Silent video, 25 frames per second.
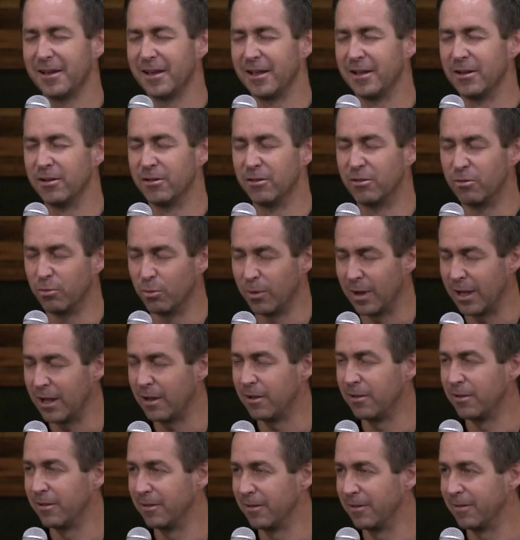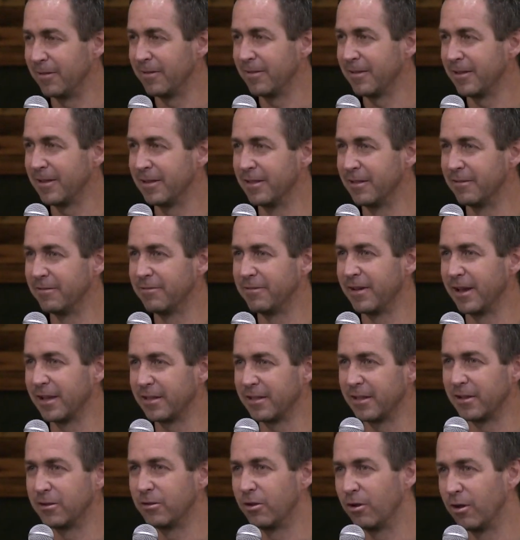and dwell in the
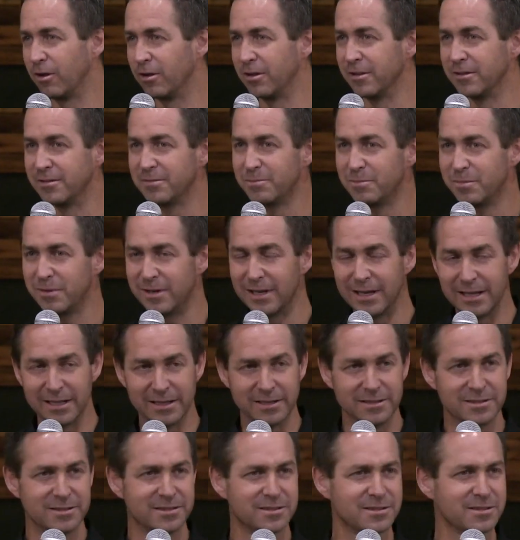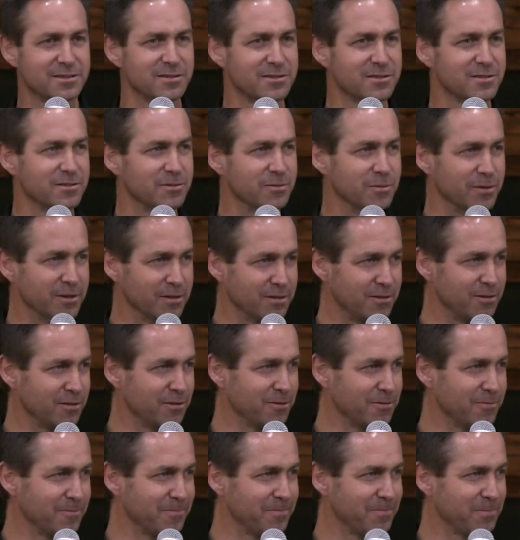fact that God is pleased with
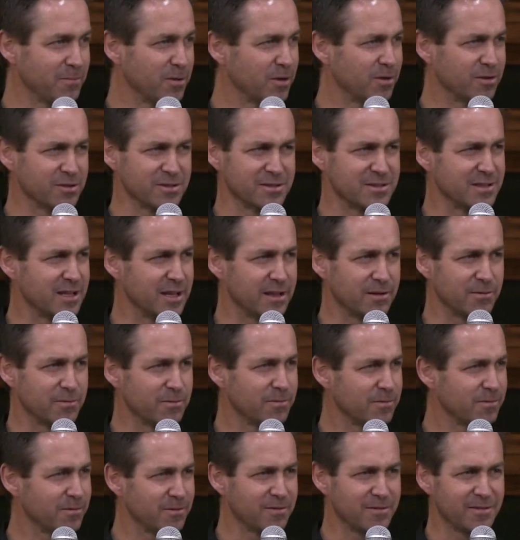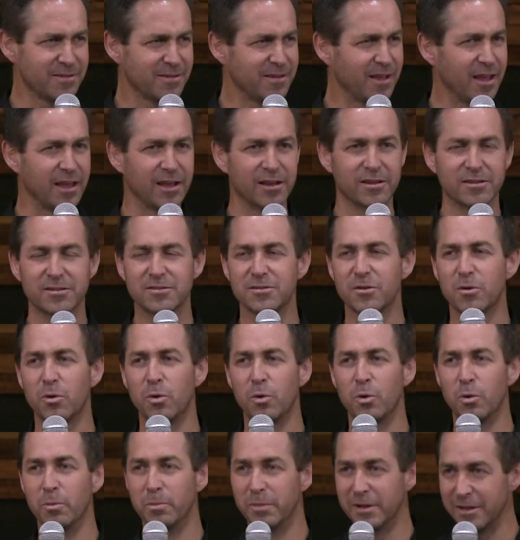you because that takes
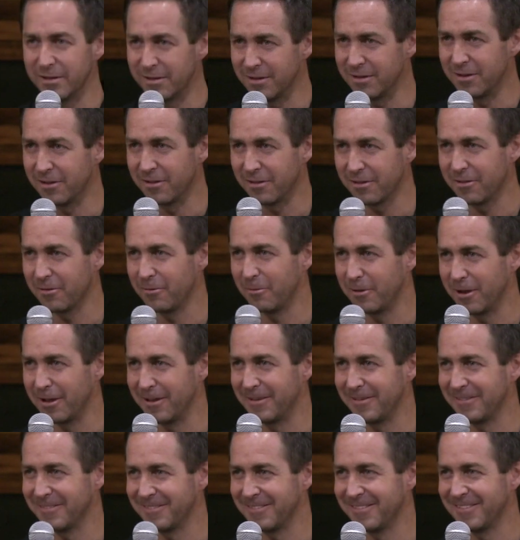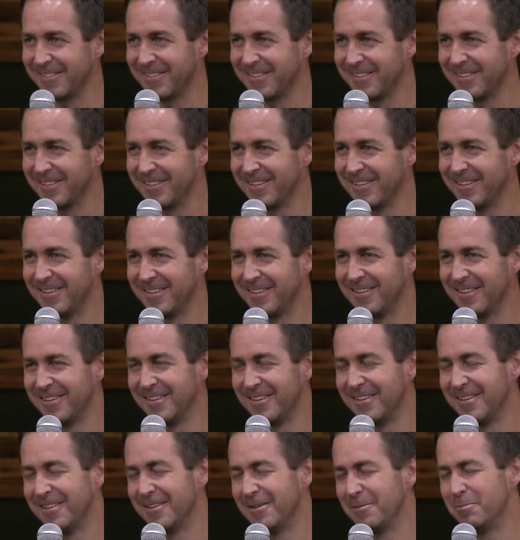all bitterness away
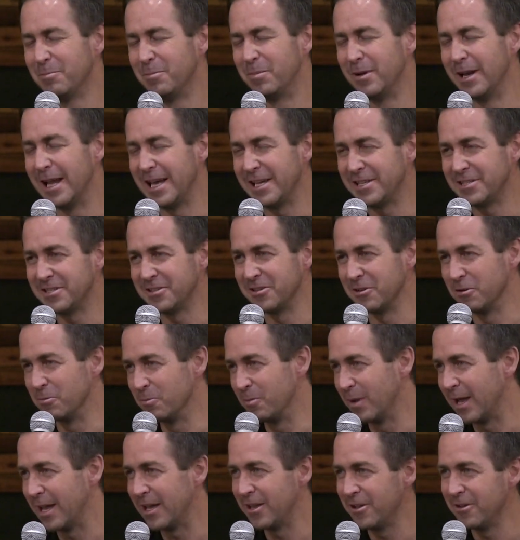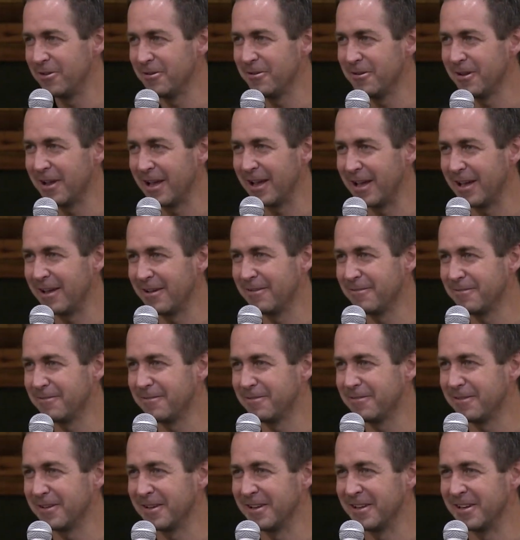bless you. May you
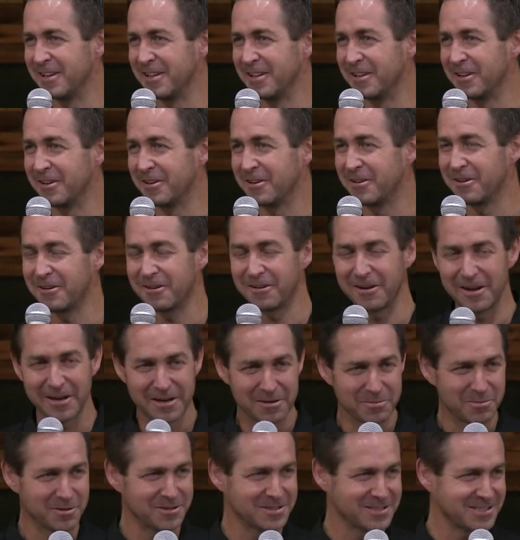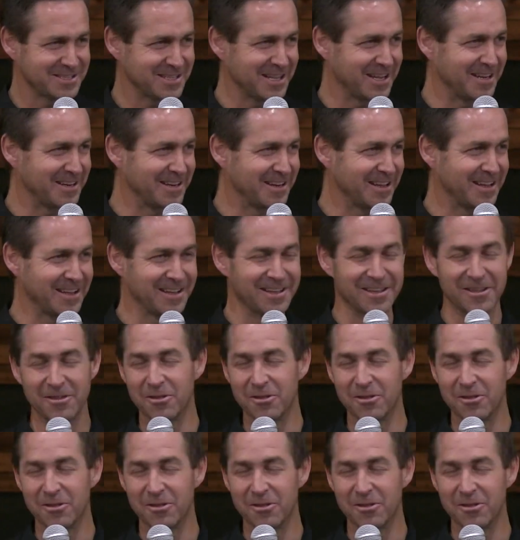have an incredible Sunday.